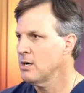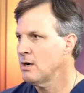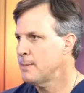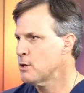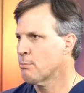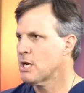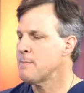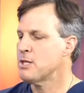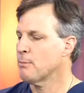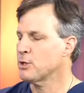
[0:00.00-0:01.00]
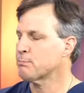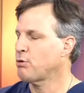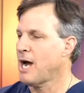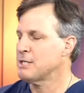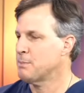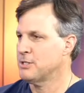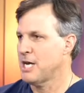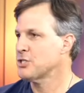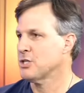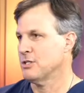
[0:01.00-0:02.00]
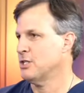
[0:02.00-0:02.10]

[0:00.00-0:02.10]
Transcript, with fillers: I mean, they're bringing me their most prized possession